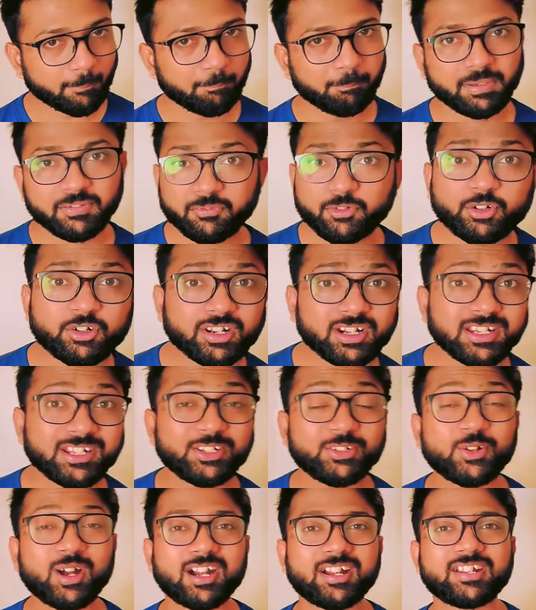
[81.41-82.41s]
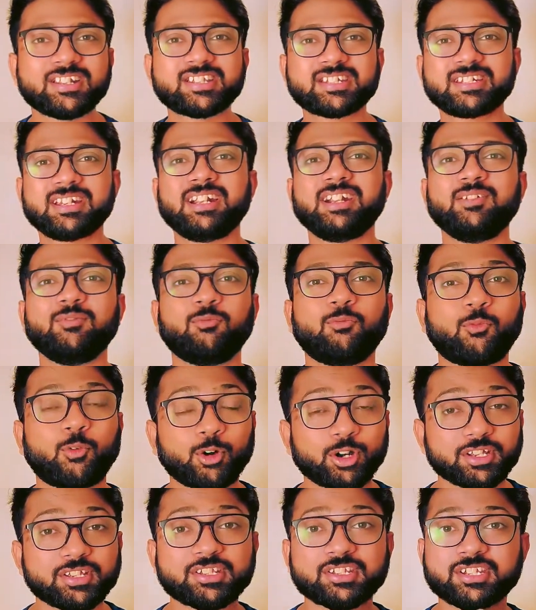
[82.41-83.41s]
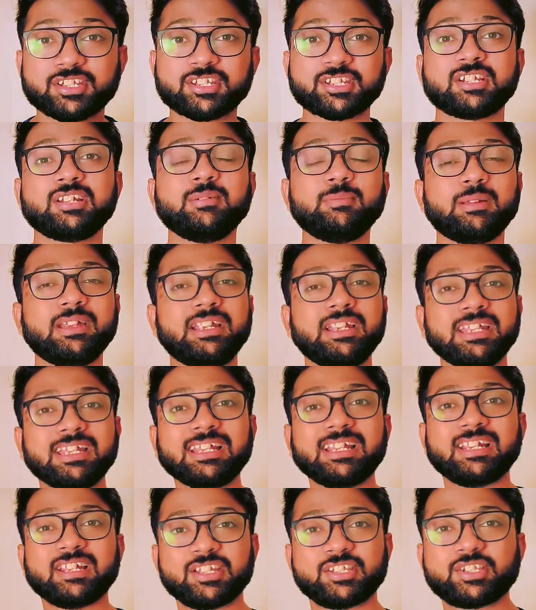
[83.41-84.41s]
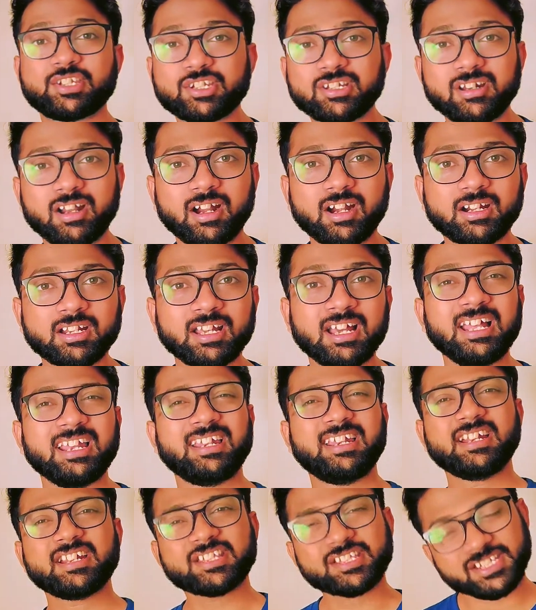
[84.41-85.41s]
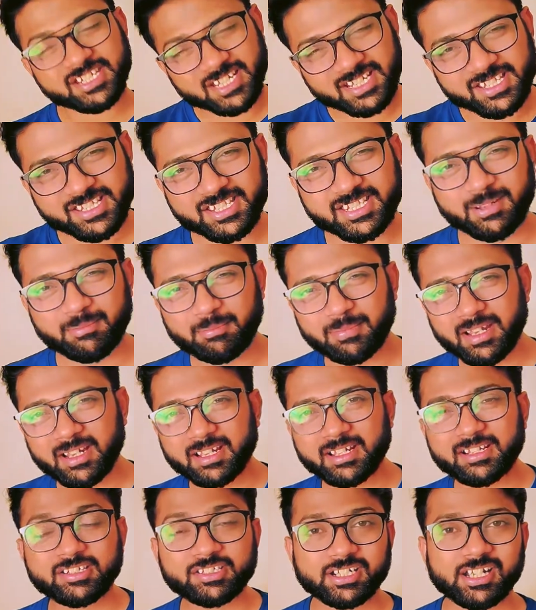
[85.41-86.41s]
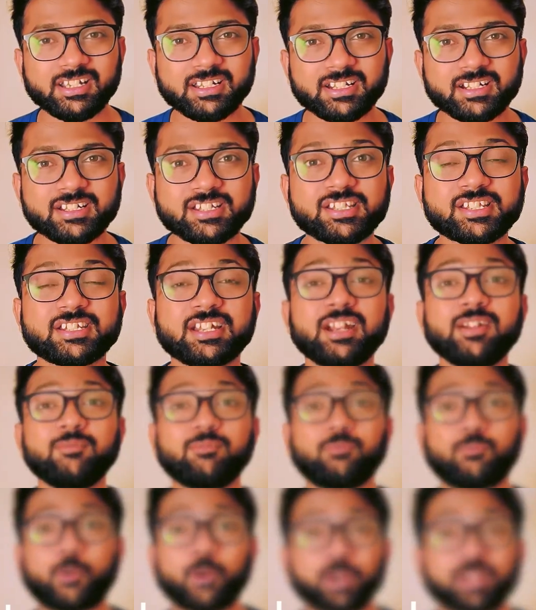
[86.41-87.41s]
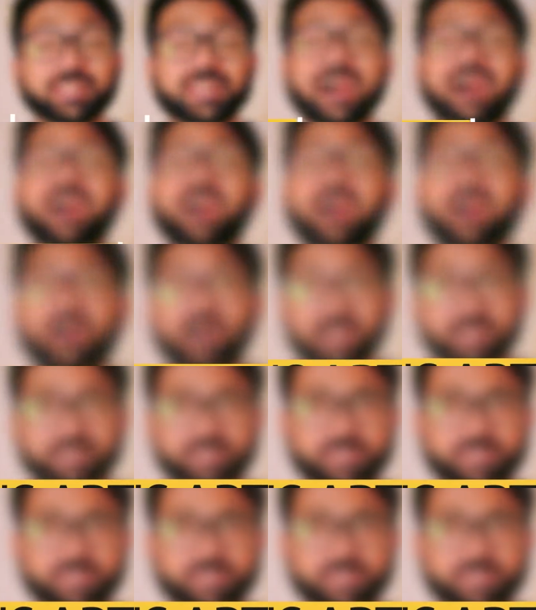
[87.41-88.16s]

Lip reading: Before trying to understand what is digital painting and digital art, let us take a step back and try and understand what art